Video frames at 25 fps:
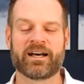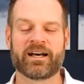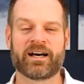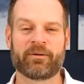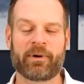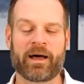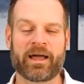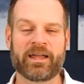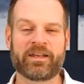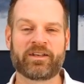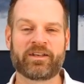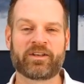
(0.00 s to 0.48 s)

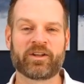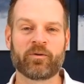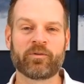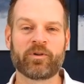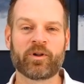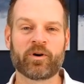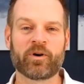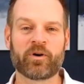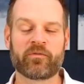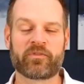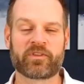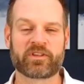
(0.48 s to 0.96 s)
I don't
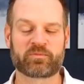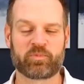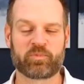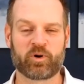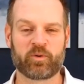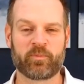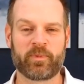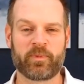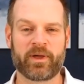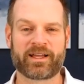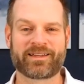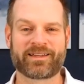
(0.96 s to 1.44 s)
know if this
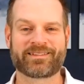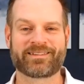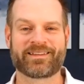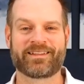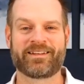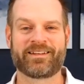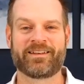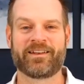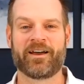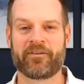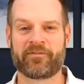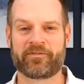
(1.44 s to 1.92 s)
pullback is
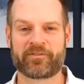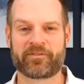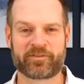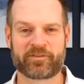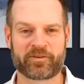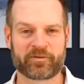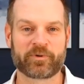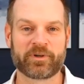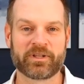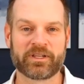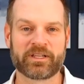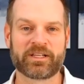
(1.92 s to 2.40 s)
enough to
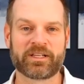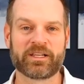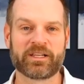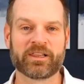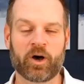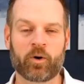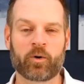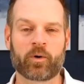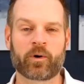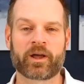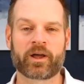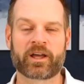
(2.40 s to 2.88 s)
really
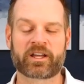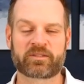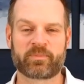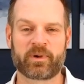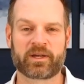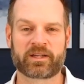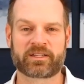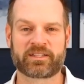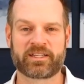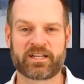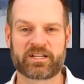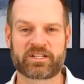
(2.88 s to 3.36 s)
lower
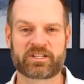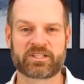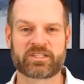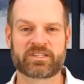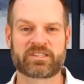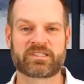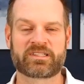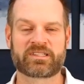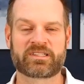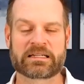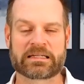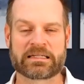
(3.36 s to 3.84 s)

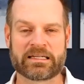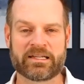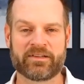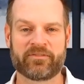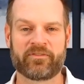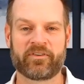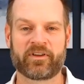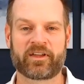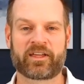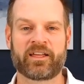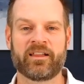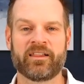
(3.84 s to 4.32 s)
expectations
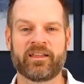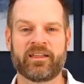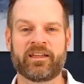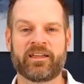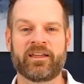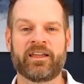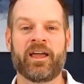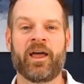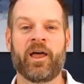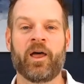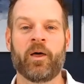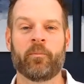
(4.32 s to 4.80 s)

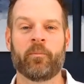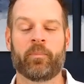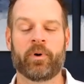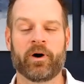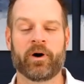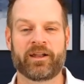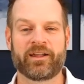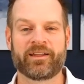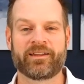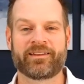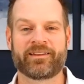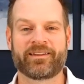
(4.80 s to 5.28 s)
significantly,
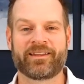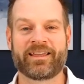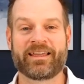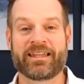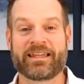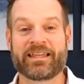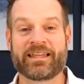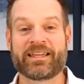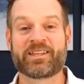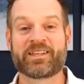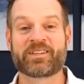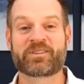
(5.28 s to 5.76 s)
but it
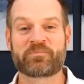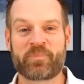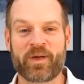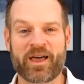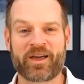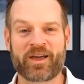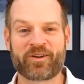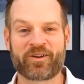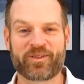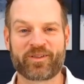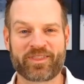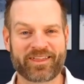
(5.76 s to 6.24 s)
is
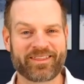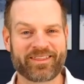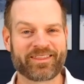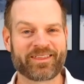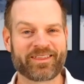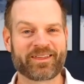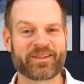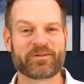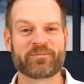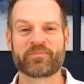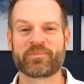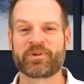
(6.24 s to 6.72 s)
better than
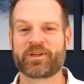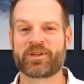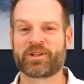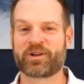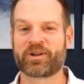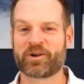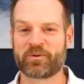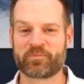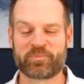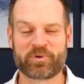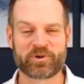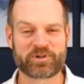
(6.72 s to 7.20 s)

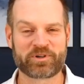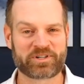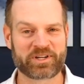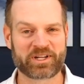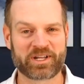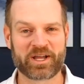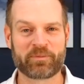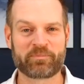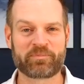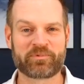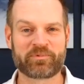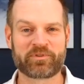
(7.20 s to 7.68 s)
them,
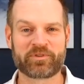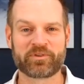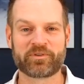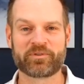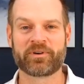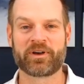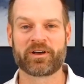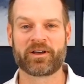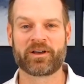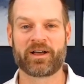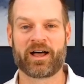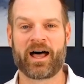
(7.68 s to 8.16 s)
pushing up
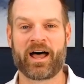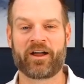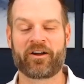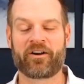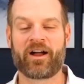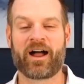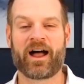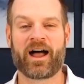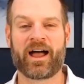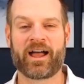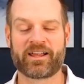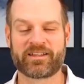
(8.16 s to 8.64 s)
to
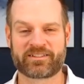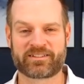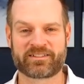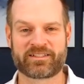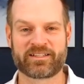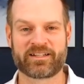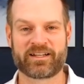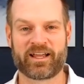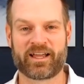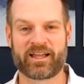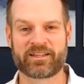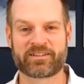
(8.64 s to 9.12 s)
higher highs
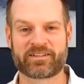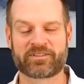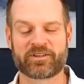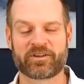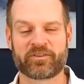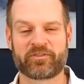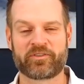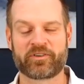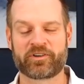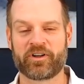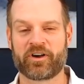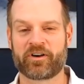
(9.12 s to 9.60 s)
today. So
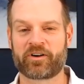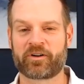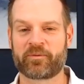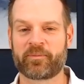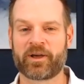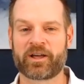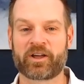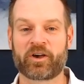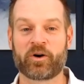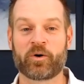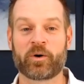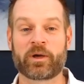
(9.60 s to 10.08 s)
if you're talking
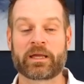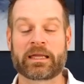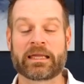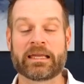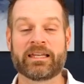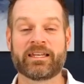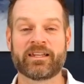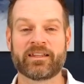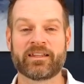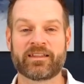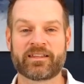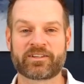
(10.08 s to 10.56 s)
about going
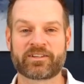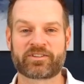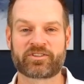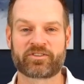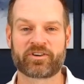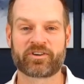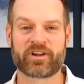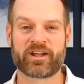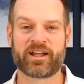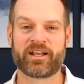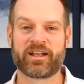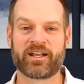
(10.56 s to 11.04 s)
into this
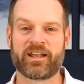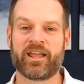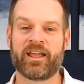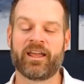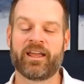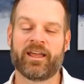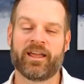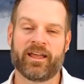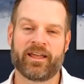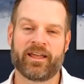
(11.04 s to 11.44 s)
trade,